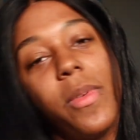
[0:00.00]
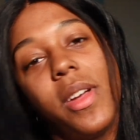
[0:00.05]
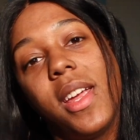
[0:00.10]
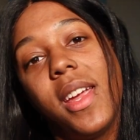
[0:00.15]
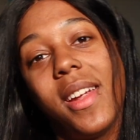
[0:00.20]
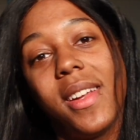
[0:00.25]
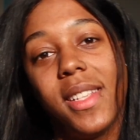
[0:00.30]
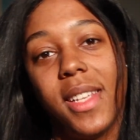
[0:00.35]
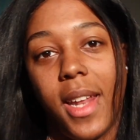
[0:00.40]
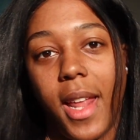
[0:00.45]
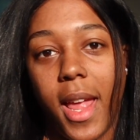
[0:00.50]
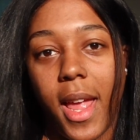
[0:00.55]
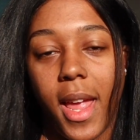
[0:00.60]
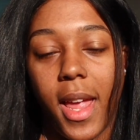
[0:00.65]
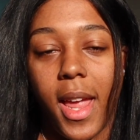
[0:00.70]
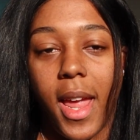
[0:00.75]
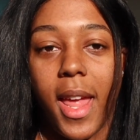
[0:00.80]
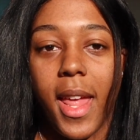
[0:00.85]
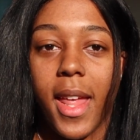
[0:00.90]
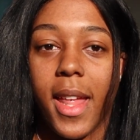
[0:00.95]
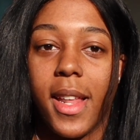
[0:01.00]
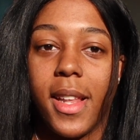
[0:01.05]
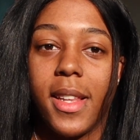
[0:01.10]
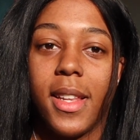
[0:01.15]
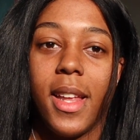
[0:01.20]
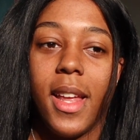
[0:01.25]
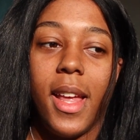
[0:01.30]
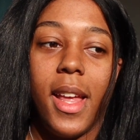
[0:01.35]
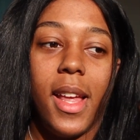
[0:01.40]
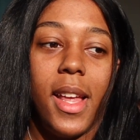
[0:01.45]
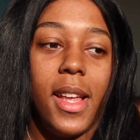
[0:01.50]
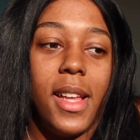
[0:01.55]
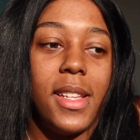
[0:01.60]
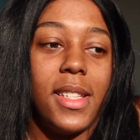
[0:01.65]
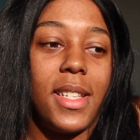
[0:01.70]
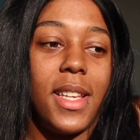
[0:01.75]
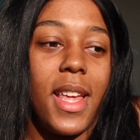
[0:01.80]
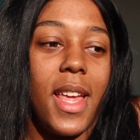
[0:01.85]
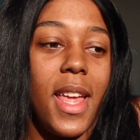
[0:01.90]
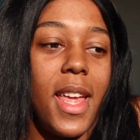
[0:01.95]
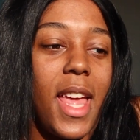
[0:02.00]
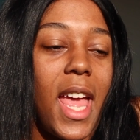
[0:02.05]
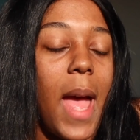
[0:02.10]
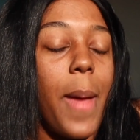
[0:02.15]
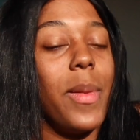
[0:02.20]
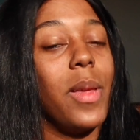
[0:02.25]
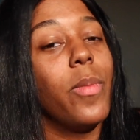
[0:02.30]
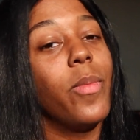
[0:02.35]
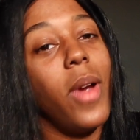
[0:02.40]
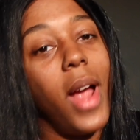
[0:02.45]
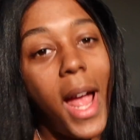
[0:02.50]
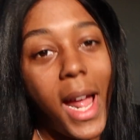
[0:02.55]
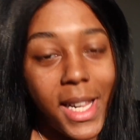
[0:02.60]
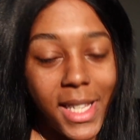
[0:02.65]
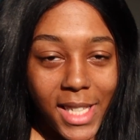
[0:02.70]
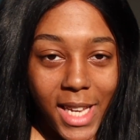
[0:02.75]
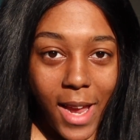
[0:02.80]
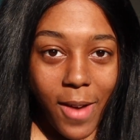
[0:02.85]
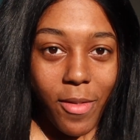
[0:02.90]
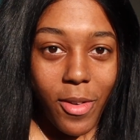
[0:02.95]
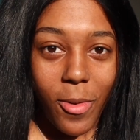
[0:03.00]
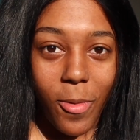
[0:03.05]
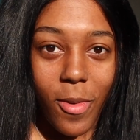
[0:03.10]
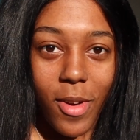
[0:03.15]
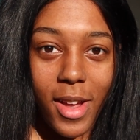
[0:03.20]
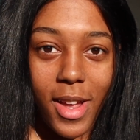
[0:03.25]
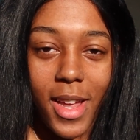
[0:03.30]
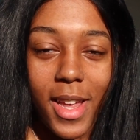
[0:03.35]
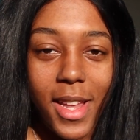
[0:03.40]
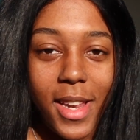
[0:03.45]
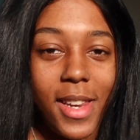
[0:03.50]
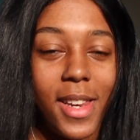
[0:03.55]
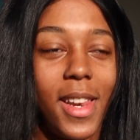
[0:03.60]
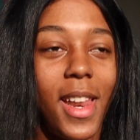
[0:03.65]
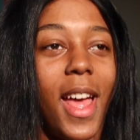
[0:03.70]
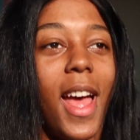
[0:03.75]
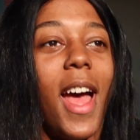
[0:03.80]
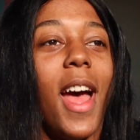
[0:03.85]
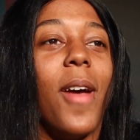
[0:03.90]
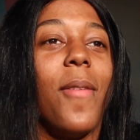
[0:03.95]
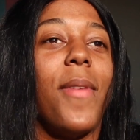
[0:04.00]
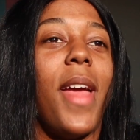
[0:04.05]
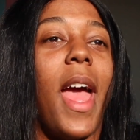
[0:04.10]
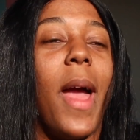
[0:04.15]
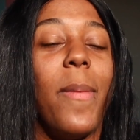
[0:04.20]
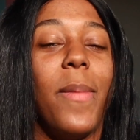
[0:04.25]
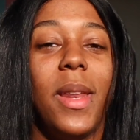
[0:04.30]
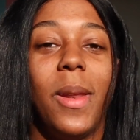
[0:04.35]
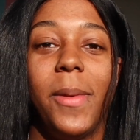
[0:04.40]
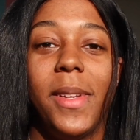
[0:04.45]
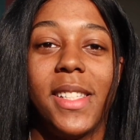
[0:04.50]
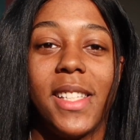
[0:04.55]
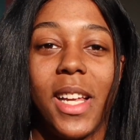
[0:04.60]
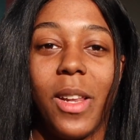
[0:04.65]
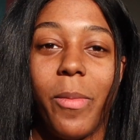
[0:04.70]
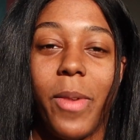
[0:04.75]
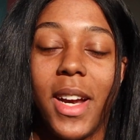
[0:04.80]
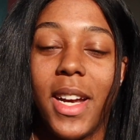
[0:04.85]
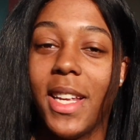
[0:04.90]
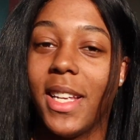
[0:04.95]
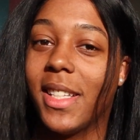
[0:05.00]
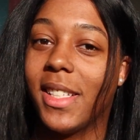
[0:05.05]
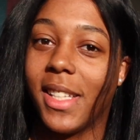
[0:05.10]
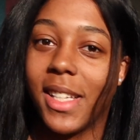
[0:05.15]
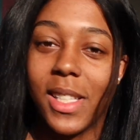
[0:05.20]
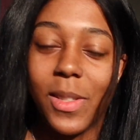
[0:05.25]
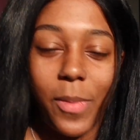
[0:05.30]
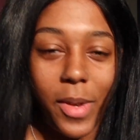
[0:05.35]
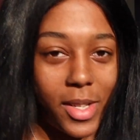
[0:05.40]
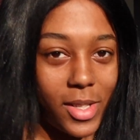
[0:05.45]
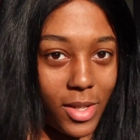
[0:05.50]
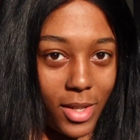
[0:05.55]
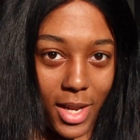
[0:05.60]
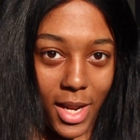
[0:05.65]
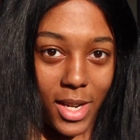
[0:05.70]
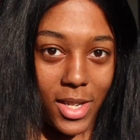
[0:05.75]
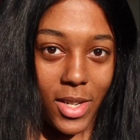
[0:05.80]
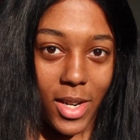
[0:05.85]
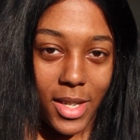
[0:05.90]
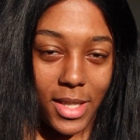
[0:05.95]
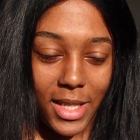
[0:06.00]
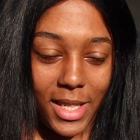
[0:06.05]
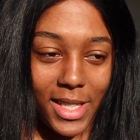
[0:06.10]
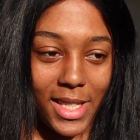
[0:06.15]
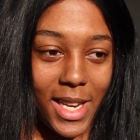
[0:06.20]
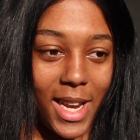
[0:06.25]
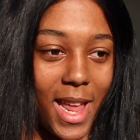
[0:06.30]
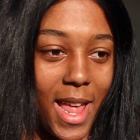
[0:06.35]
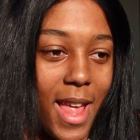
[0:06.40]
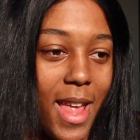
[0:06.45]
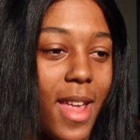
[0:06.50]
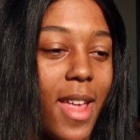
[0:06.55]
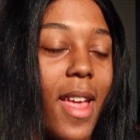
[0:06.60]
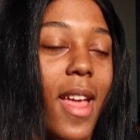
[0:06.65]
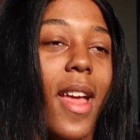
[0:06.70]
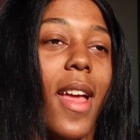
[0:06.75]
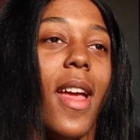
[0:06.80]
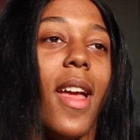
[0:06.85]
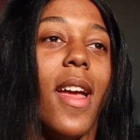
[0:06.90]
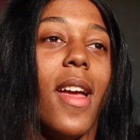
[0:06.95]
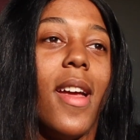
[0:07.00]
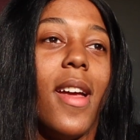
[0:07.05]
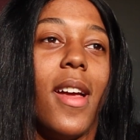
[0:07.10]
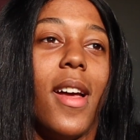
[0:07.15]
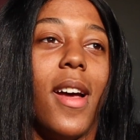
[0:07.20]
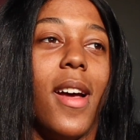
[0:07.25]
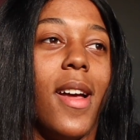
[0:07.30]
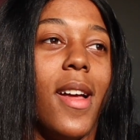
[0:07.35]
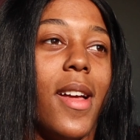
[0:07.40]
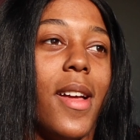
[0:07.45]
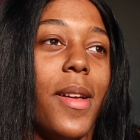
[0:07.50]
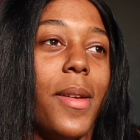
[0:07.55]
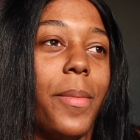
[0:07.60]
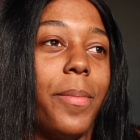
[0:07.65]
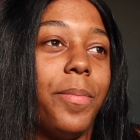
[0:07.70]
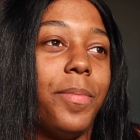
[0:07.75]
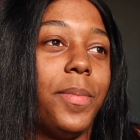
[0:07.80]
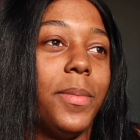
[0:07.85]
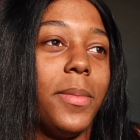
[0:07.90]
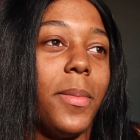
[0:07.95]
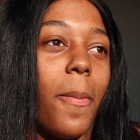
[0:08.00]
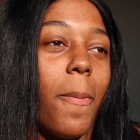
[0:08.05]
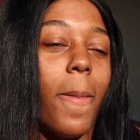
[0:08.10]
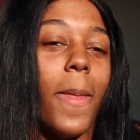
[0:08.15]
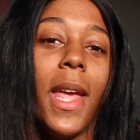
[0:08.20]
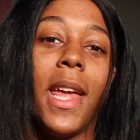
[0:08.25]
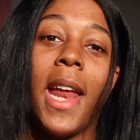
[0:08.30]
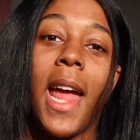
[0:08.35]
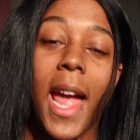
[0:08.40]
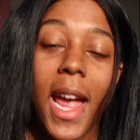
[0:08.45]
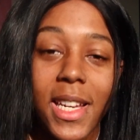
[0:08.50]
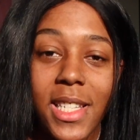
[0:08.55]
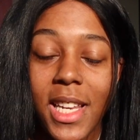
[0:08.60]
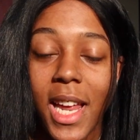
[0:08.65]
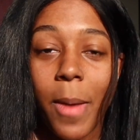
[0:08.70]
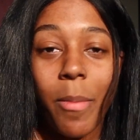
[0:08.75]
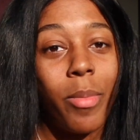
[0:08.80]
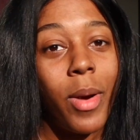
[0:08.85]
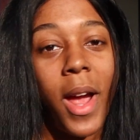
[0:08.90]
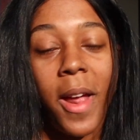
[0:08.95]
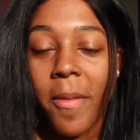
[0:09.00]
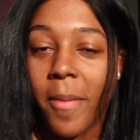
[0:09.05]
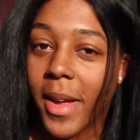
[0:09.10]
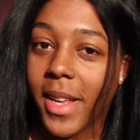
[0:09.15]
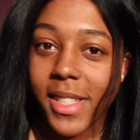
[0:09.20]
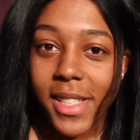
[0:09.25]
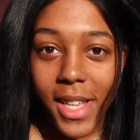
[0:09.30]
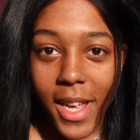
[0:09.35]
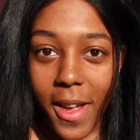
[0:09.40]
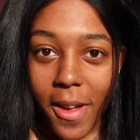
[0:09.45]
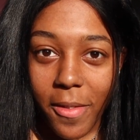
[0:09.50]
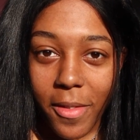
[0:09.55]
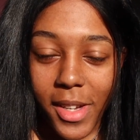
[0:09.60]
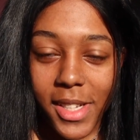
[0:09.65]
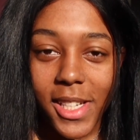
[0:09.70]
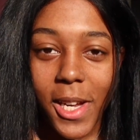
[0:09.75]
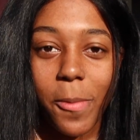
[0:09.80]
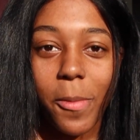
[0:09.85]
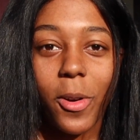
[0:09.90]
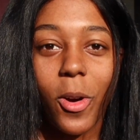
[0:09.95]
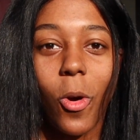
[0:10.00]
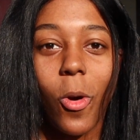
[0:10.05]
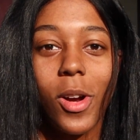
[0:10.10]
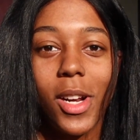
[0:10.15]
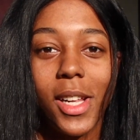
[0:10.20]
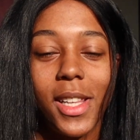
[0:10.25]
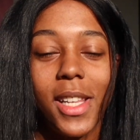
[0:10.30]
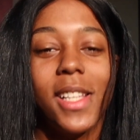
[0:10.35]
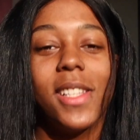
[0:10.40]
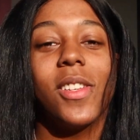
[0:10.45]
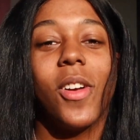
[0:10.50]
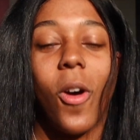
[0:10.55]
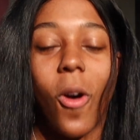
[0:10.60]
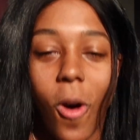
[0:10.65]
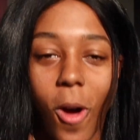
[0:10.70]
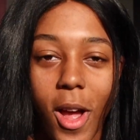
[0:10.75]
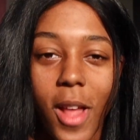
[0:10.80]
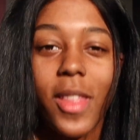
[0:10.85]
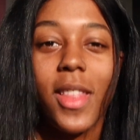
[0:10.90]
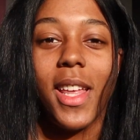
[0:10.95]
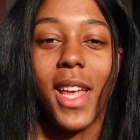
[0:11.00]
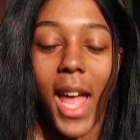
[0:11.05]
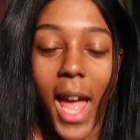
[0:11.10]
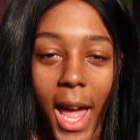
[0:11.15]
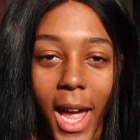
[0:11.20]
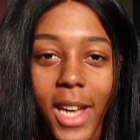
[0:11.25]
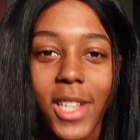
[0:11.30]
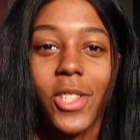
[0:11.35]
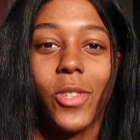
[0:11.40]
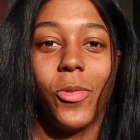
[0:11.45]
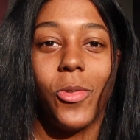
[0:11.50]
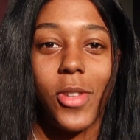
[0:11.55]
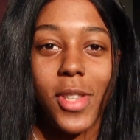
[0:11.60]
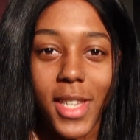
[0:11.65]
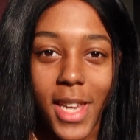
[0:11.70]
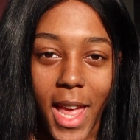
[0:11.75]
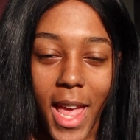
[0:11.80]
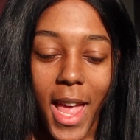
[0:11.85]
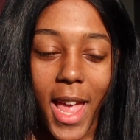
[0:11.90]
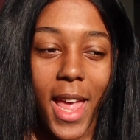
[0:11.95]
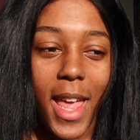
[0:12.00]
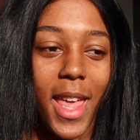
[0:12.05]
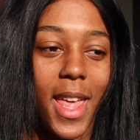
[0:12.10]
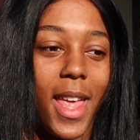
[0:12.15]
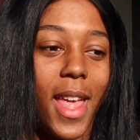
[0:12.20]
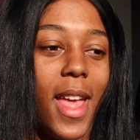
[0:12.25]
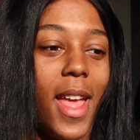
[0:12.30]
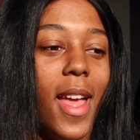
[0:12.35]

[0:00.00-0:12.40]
on here today and say happy Pride to everyone. I'm happy to be celebrating 6 months on HRT today. And I'm proud of myself because I recorded this on the actual day.